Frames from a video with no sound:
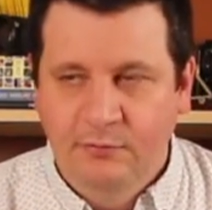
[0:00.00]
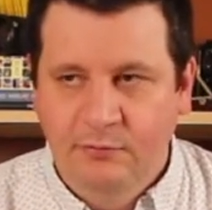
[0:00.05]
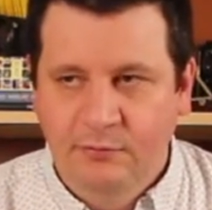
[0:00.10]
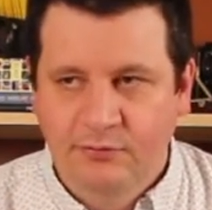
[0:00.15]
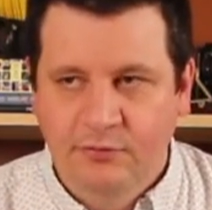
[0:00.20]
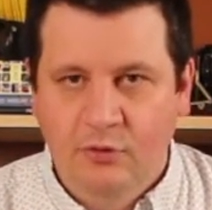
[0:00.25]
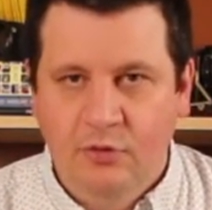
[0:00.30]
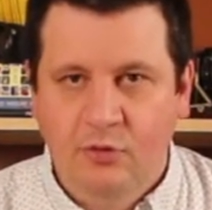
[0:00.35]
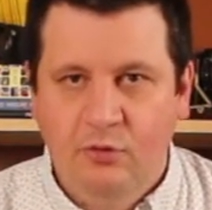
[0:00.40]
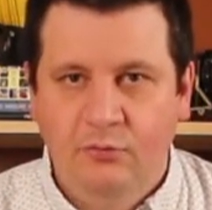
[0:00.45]

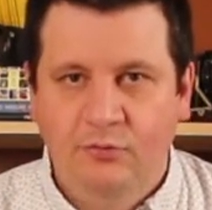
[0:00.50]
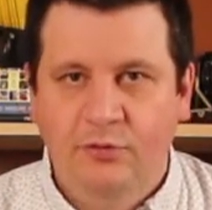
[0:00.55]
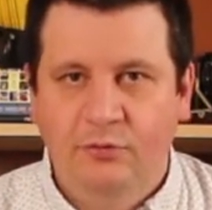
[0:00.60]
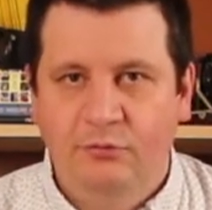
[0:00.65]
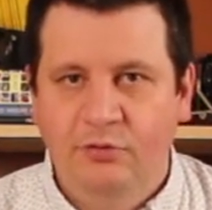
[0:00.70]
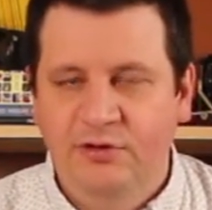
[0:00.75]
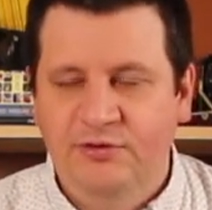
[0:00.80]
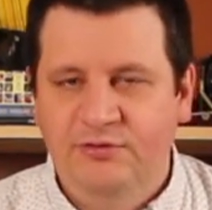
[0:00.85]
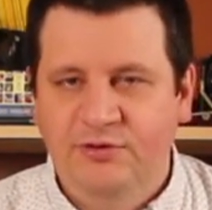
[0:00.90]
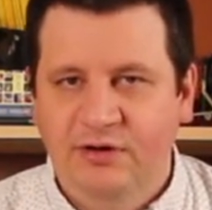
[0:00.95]
So the
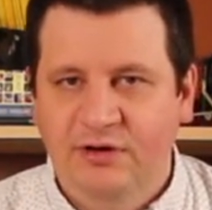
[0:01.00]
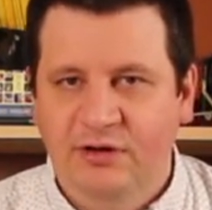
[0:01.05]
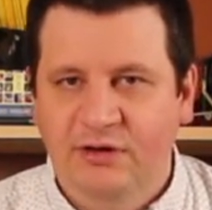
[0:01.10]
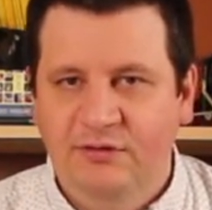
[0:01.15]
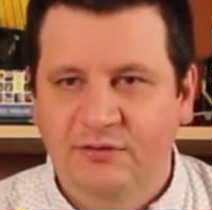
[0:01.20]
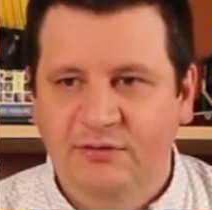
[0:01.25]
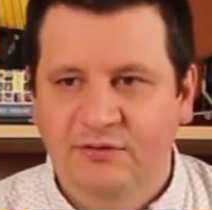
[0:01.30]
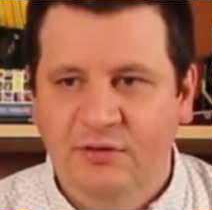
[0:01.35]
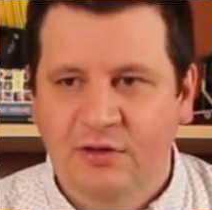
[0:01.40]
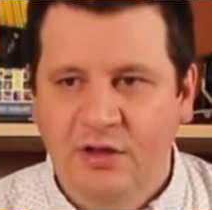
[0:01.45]
question
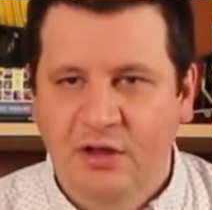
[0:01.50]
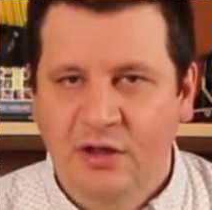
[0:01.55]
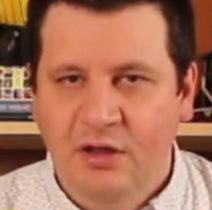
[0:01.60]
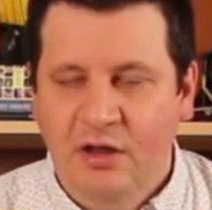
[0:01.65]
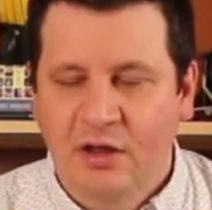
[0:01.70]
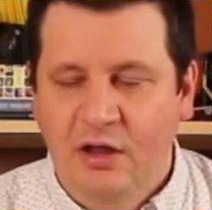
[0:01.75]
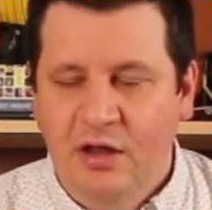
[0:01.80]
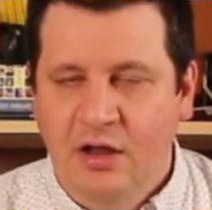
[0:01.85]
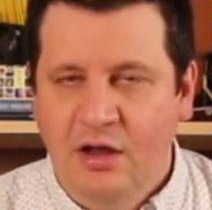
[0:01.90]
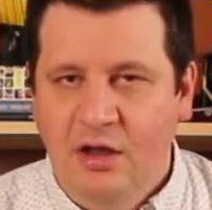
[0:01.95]
is,
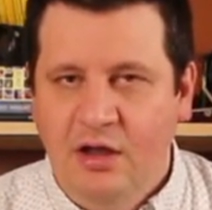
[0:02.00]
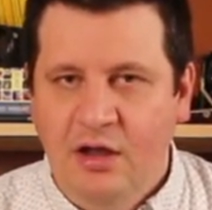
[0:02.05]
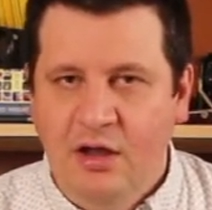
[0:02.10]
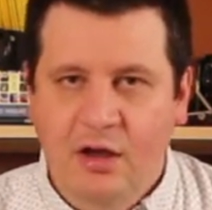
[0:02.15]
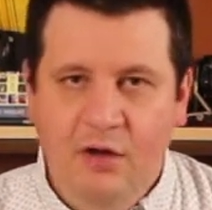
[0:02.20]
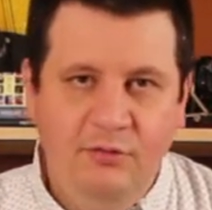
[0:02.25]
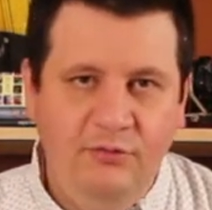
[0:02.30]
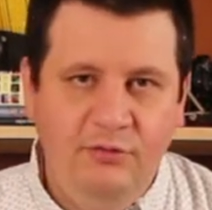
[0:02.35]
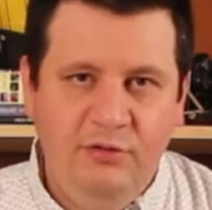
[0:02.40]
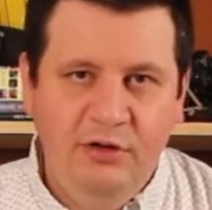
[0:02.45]

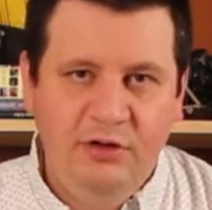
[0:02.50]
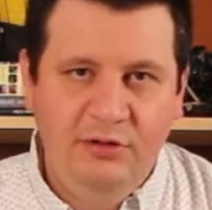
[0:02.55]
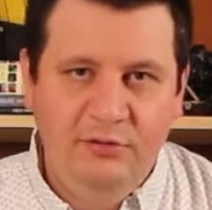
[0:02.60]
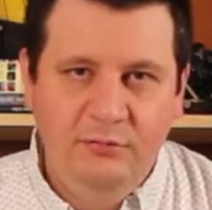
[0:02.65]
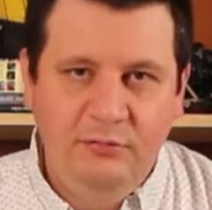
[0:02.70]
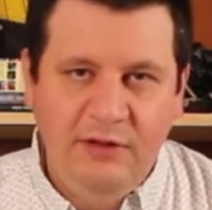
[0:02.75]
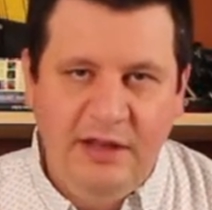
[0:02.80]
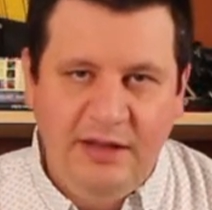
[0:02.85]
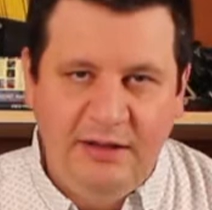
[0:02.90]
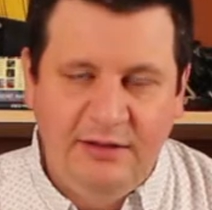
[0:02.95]
how are you going to
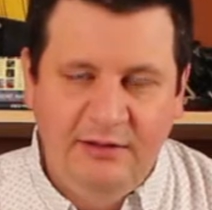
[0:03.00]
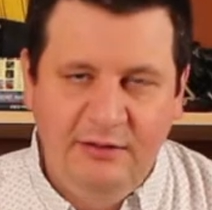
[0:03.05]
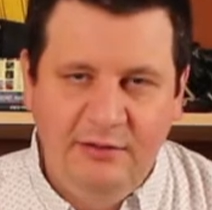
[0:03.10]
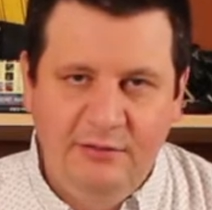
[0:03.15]
do that?